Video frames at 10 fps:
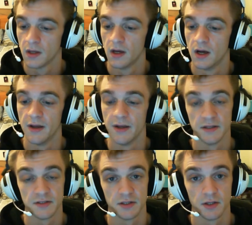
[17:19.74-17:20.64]
He's
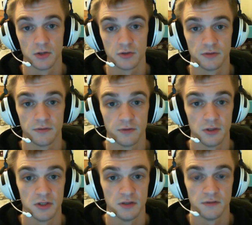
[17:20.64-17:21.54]

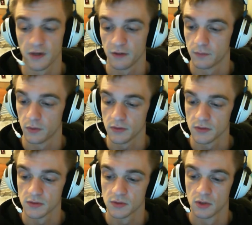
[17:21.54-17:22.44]
135
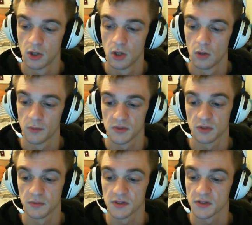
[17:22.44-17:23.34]
points. Weapon skill,
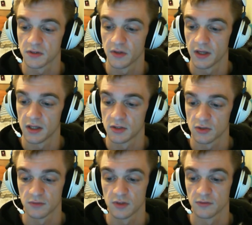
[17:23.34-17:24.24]
ballistic skill 8,
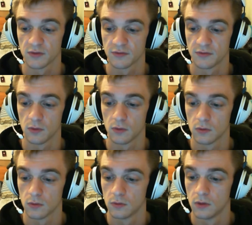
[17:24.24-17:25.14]
strength toughness
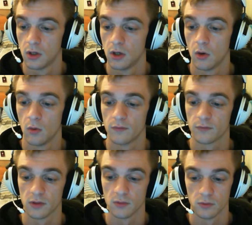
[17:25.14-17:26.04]
4,
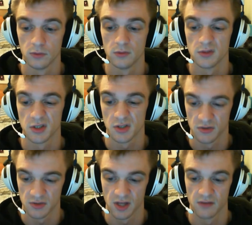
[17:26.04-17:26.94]
3 wounds, initiative
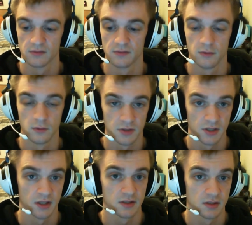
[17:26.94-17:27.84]
7, 4
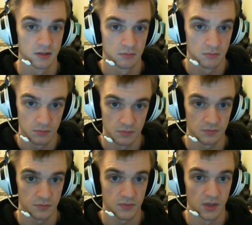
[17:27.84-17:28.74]
attacks,
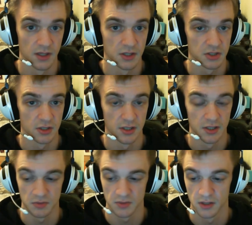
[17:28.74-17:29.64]

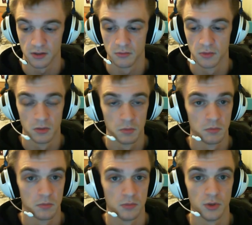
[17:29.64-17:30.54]
leadership 10,
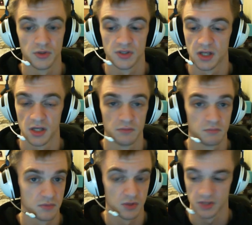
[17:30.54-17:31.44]
no save,
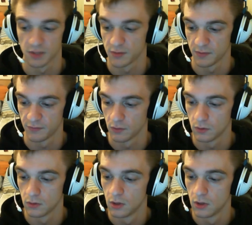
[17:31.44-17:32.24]
same as before.